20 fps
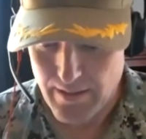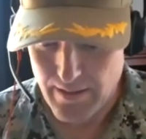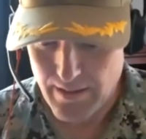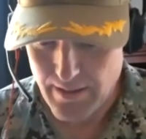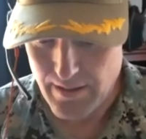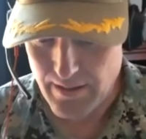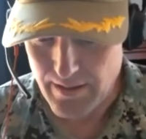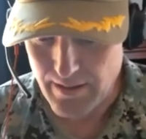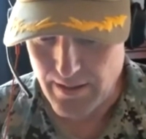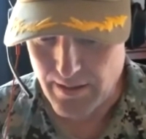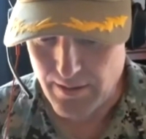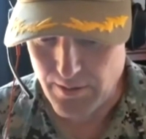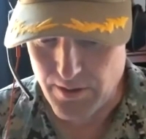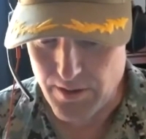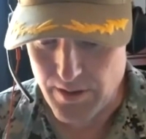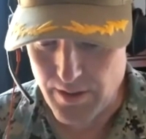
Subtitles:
then it goes